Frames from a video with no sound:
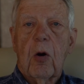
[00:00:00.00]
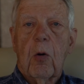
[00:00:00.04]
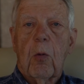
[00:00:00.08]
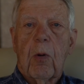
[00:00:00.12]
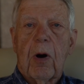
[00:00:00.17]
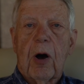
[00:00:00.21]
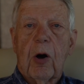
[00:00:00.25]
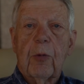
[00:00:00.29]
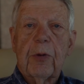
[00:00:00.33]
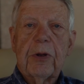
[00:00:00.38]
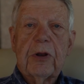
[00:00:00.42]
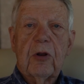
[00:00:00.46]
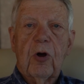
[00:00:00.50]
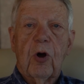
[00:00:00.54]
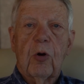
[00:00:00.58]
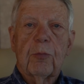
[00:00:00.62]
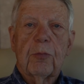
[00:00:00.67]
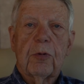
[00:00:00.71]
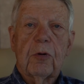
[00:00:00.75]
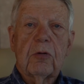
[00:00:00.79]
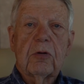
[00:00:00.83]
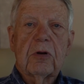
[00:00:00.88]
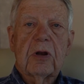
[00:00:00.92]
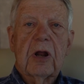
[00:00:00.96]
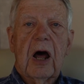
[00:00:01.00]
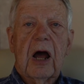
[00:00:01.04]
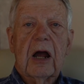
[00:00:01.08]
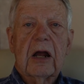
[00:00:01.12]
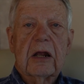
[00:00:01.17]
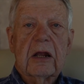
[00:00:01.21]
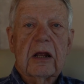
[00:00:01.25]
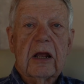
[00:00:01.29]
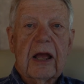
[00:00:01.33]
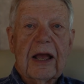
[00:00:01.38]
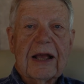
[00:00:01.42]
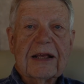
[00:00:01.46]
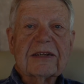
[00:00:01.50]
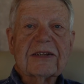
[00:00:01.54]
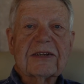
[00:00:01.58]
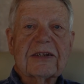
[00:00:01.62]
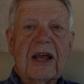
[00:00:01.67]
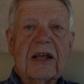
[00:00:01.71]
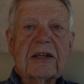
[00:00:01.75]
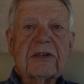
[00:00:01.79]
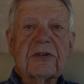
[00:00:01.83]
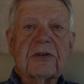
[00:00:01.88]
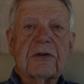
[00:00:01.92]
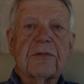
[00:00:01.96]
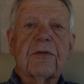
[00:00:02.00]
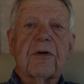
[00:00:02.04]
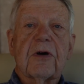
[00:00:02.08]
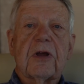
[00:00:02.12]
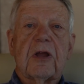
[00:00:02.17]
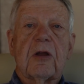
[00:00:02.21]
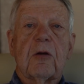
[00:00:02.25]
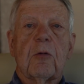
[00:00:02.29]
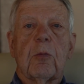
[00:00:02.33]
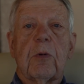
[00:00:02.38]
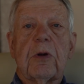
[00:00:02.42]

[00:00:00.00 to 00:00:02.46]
while we don't boondock extensively,